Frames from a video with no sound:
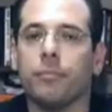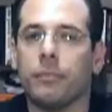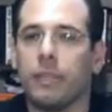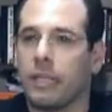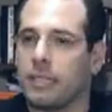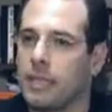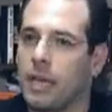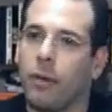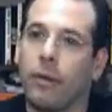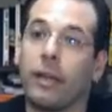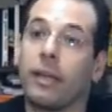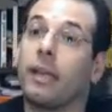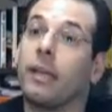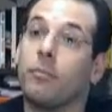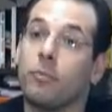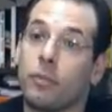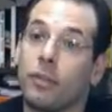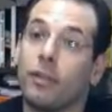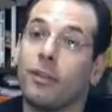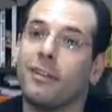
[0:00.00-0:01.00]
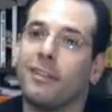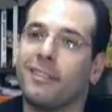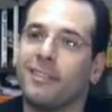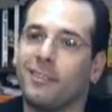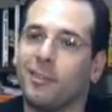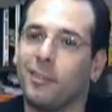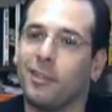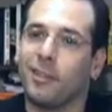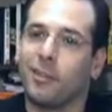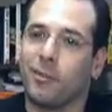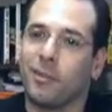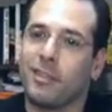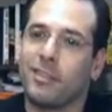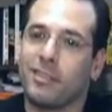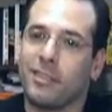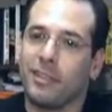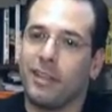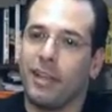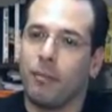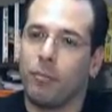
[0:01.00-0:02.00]
That's how I came to the
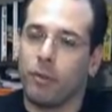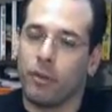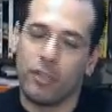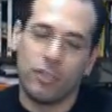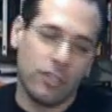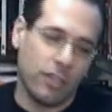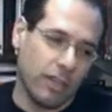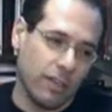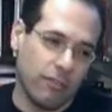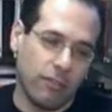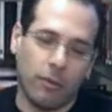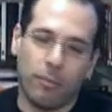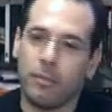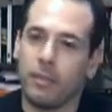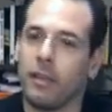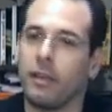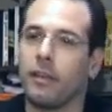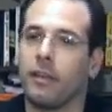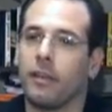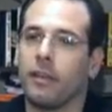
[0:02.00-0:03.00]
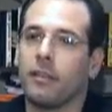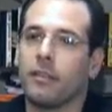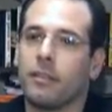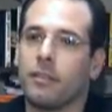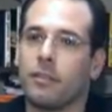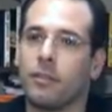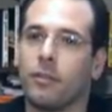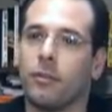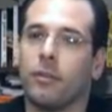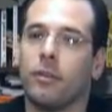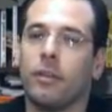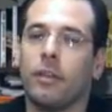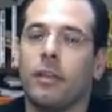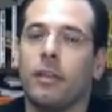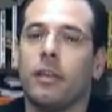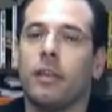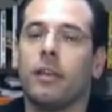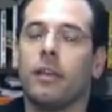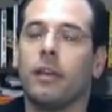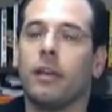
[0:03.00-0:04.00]
question. I'm originally from the area, so
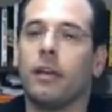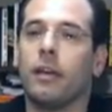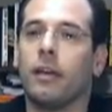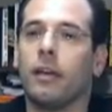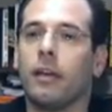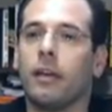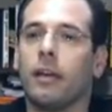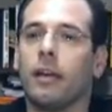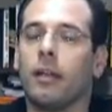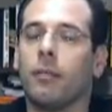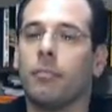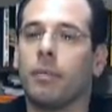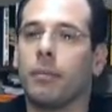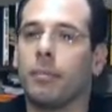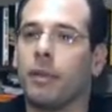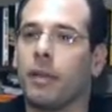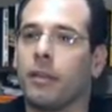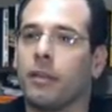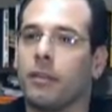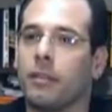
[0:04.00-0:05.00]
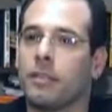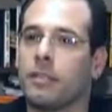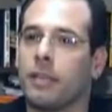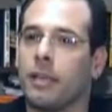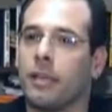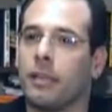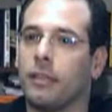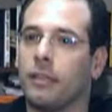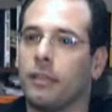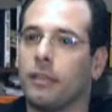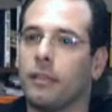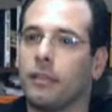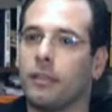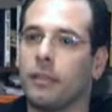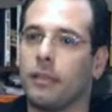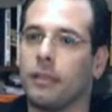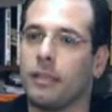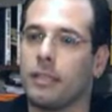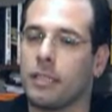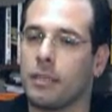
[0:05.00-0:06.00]
helping me understand
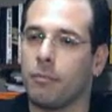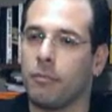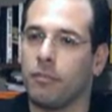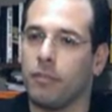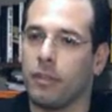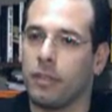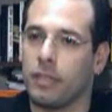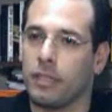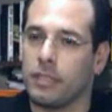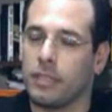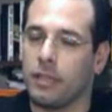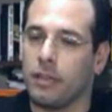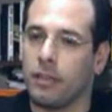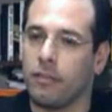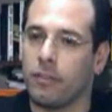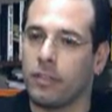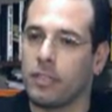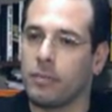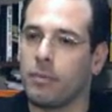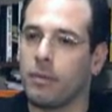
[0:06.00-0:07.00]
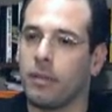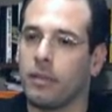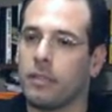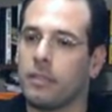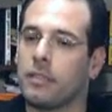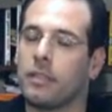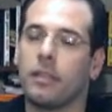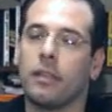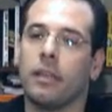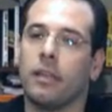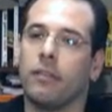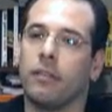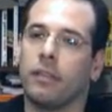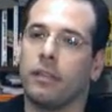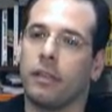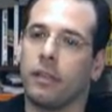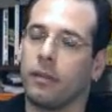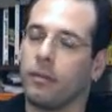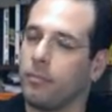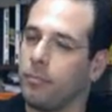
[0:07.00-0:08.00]
some of the things that I've experienced
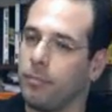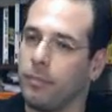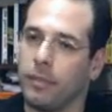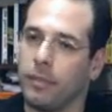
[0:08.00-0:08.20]
living there.